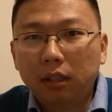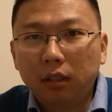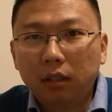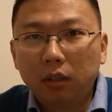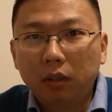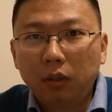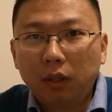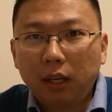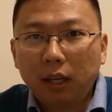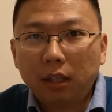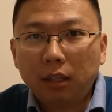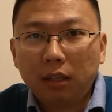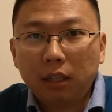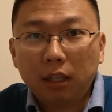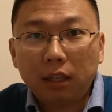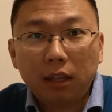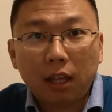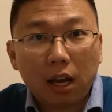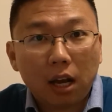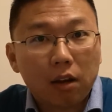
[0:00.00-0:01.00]

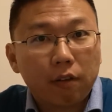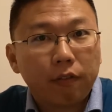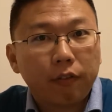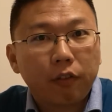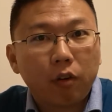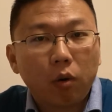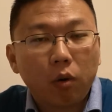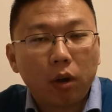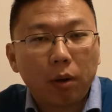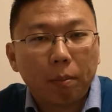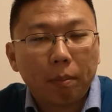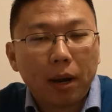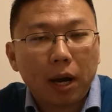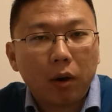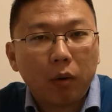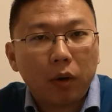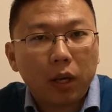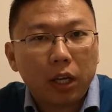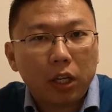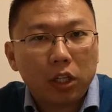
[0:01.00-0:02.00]
deduct for your
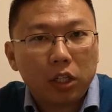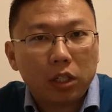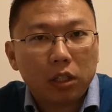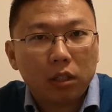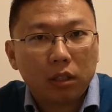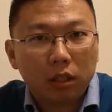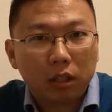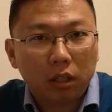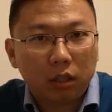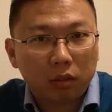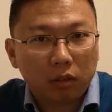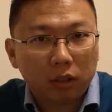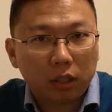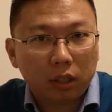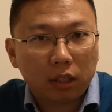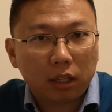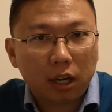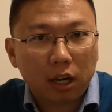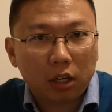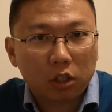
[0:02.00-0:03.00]
mileage,
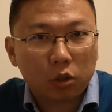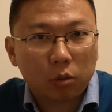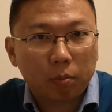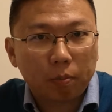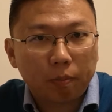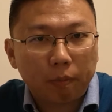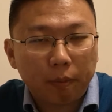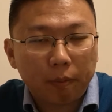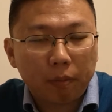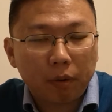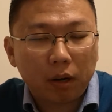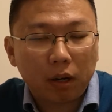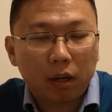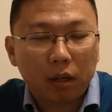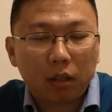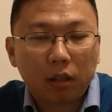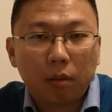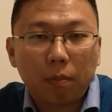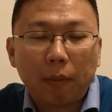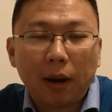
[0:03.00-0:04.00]

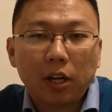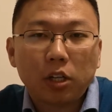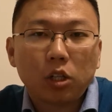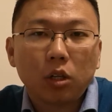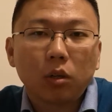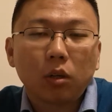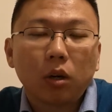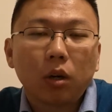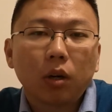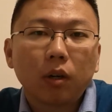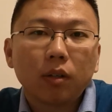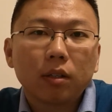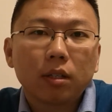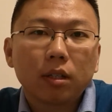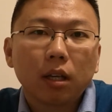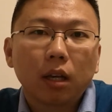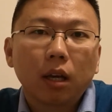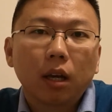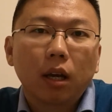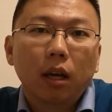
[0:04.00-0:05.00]
the petrol
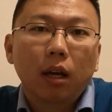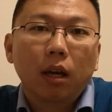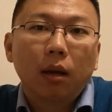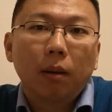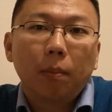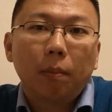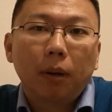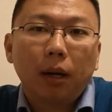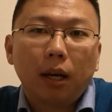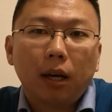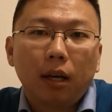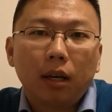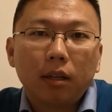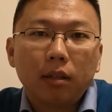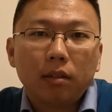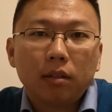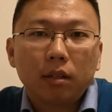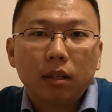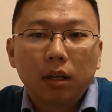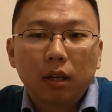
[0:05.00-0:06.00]
cost.
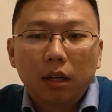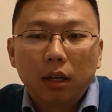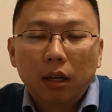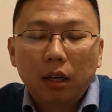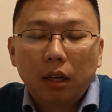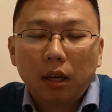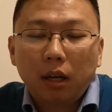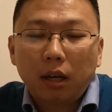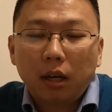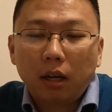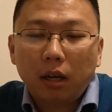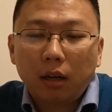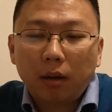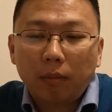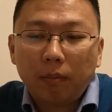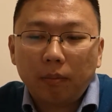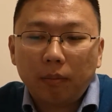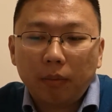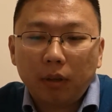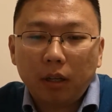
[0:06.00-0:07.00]
Plus,
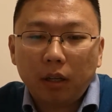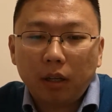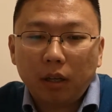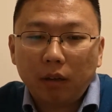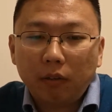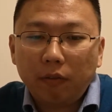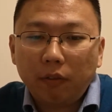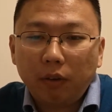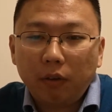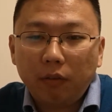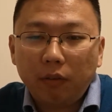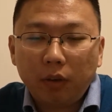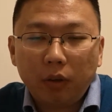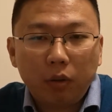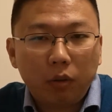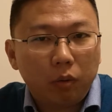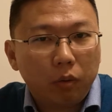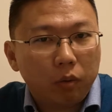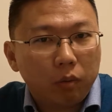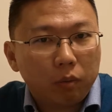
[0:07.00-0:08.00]
if
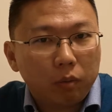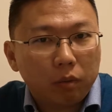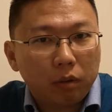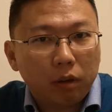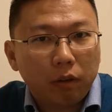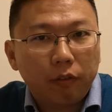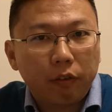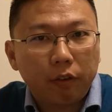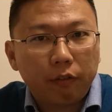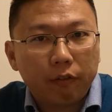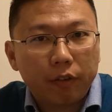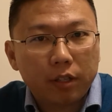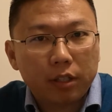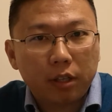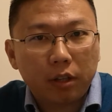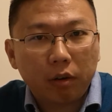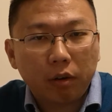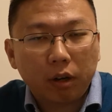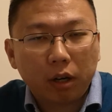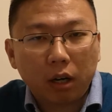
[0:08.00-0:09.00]
you
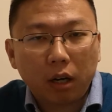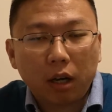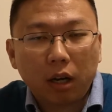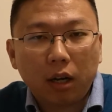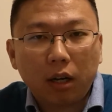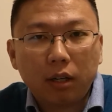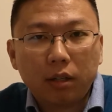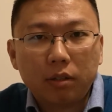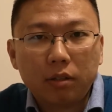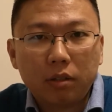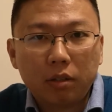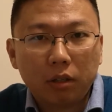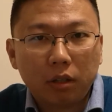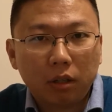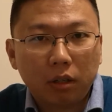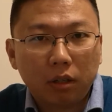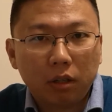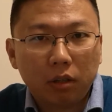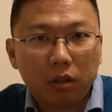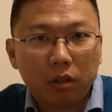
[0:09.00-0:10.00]
visit your clients, you
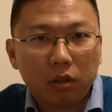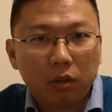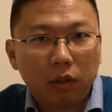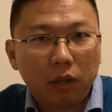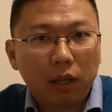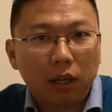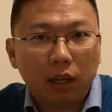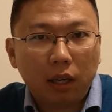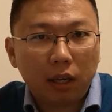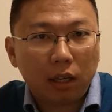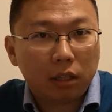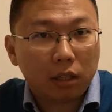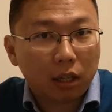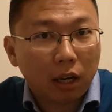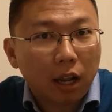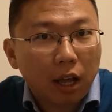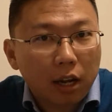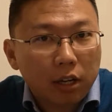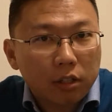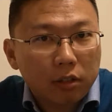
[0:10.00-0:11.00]
can eat
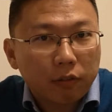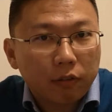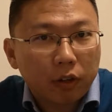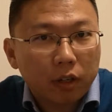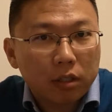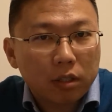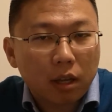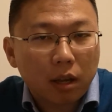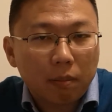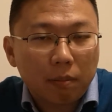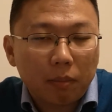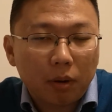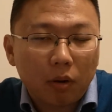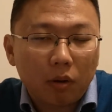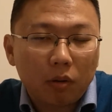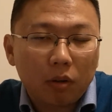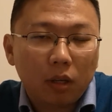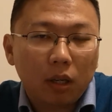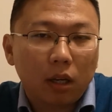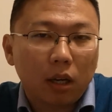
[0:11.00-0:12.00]
lunch, for
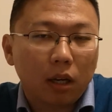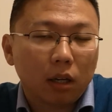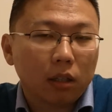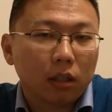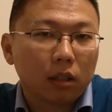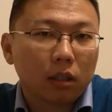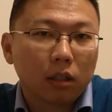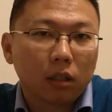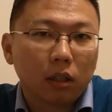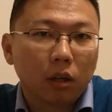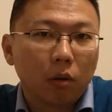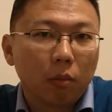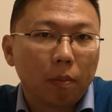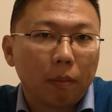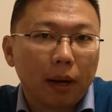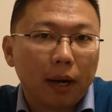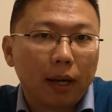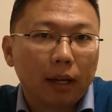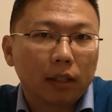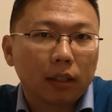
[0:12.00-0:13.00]
example. You can go
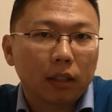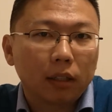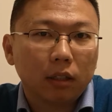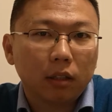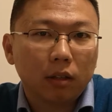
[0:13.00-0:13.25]
back,